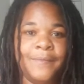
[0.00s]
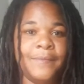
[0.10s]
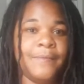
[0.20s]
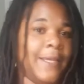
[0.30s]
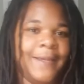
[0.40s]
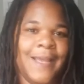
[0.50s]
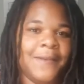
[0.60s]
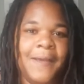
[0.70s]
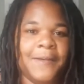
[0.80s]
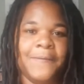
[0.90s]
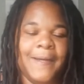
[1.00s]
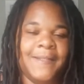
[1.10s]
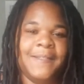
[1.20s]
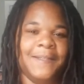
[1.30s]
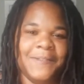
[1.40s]
y'all don't have no
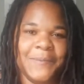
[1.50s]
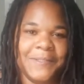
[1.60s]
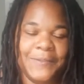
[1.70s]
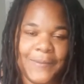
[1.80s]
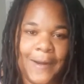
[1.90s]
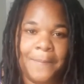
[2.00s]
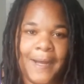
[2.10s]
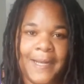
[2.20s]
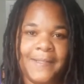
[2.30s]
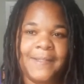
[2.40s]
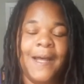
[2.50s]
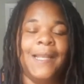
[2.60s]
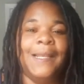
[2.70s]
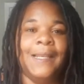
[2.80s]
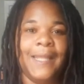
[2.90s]
right to tell us what to do with our bodies
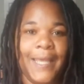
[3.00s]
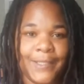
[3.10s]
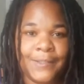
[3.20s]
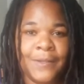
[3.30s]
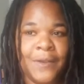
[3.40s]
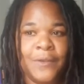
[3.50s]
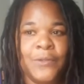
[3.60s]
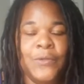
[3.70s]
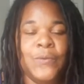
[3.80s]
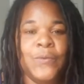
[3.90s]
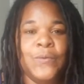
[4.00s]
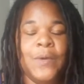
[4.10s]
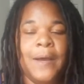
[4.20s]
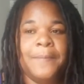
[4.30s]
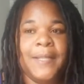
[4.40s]
unless you
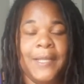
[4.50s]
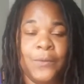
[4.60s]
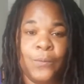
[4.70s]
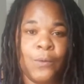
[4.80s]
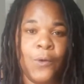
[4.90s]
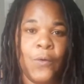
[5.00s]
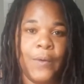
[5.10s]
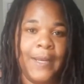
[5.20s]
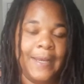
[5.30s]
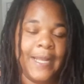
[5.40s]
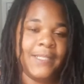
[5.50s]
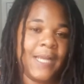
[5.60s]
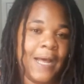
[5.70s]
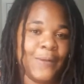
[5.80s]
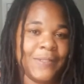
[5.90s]
played a role in that
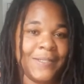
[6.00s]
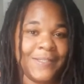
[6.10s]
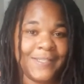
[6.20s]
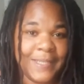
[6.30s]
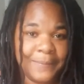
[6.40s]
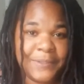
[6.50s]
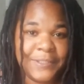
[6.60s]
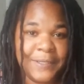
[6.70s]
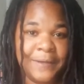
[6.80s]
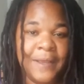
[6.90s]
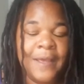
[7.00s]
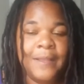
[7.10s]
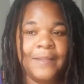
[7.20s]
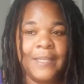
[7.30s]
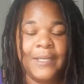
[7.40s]
child's conception.
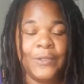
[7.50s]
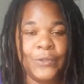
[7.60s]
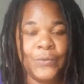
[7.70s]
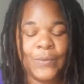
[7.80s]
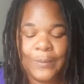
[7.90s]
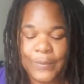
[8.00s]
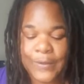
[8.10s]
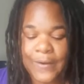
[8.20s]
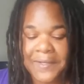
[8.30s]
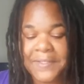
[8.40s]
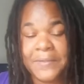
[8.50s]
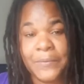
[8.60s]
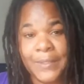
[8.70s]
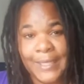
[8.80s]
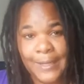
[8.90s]
Then you, in regards to
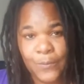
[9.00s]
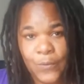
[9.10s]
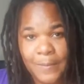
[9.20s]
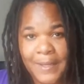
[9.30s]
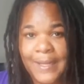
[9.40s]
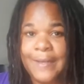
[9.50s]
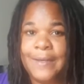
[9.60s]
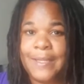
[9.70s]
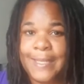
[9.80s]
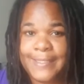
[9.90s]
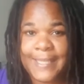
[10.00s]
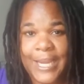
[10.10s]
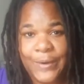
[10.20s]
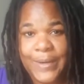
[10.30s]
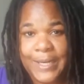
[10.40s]
when that woman and that's
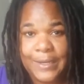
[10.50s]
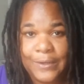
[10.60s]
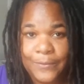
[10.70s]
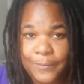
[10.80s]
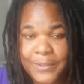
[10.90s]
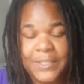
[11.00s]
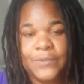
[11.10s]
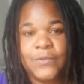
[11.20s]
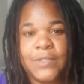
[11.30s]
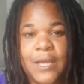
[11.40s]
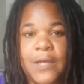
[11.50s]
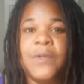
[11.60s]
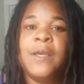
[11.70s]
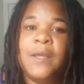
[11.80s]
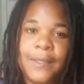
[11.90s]
carrying your potential child,
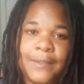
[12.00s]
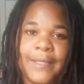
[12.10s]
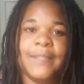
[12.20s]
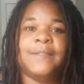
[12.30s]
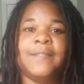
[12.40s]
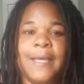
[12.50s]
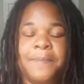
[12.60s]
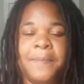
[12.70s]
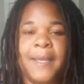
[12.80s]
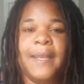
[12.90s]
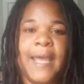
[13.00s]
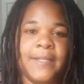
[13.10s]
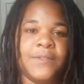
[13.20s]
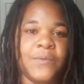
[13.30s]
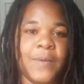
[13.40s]
yes, that man
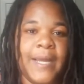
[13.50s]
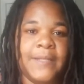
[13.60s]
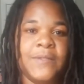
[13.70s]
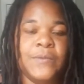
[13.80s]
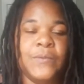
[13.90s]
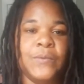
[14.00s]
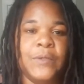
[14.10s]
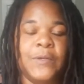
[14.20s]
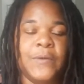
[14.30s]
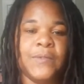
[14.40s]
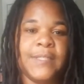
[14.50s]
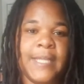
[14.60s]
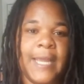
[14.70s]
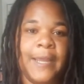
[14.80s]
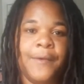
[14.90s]
has the right to, you know,
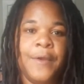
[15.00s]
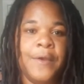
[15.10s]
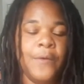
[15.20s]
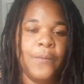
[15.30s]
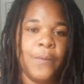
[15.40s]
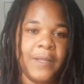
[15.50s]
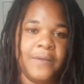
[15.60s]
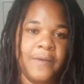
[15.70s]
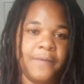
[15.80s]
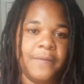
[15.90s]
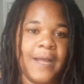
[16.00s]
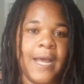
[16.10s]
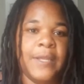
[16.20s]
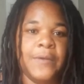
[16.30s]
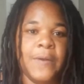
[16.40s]
say whether or
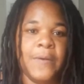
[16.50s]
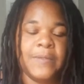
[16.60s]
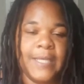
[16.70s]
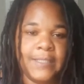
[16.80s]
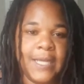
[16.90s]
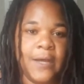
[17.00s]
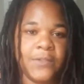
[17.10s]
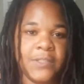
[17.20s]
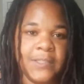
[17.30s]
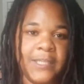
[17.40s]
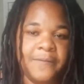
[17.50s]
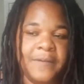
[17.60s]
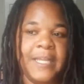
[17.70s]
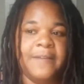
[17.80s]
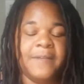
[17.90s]
not, you know, that child should
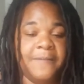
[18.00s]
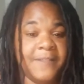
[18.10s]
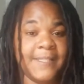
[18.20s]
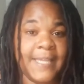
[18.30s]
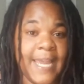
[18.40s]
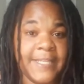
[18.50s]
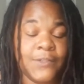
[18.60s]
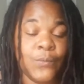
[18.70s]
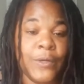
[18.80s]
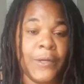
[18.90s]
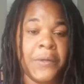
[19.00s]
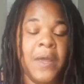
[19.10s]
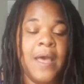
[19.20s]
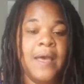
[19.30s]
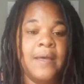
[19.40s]
live. And even if it's a case to where
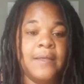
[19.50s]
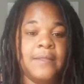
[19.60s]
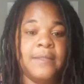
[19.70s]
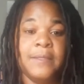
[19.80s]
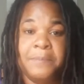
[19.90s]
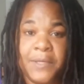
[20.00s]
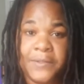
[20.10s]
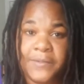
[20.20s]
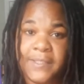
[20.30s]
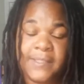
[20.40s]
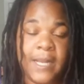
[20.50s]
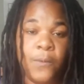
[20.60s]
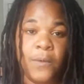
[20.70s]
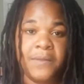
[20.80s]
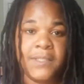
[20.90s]
the mother does
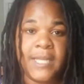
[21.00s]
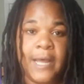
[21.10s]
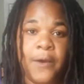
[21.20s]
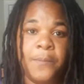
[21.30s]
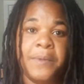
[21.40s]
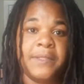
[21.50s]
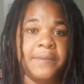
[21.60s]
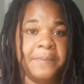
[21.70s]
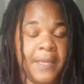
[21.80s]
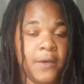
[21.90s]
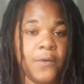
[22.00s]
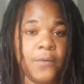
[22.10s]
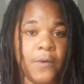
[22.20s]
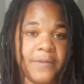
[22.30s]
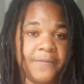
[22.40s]
not want the child, but the
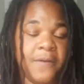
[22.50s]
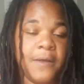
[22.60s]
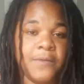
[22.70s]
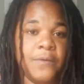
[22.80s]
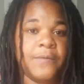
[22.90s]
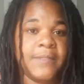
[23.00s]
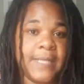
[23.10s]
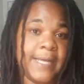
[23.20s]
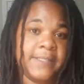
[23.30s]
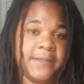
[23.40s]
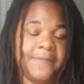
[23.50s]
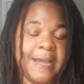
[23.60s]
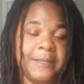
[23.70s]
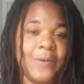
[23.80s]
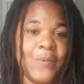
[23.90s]
male or the father side of the
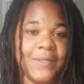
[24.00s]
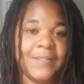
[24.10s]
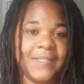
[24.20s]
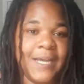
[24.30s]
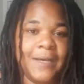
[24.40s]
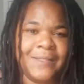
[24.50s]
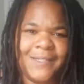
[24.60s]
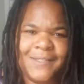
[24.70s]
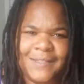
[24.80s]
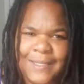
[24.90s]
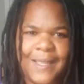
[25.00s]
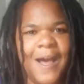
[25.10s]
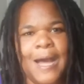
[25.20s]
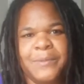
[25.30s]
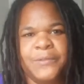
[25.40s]
family wants the child, there's another
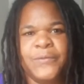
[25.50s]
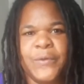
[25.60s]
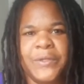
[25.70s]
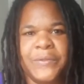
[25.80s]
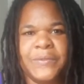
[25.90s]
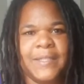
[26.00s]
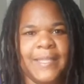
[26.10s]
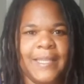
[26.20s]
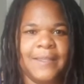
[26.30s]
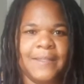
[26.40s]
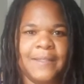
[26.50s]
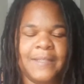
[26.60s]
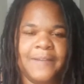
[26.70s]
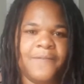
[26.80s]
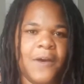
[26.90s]
option for you to let
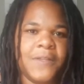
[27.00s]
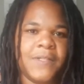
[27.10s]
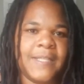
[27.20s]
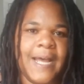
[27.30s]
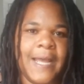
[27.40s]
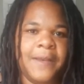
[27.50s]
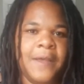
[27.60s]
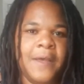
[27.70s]
that father side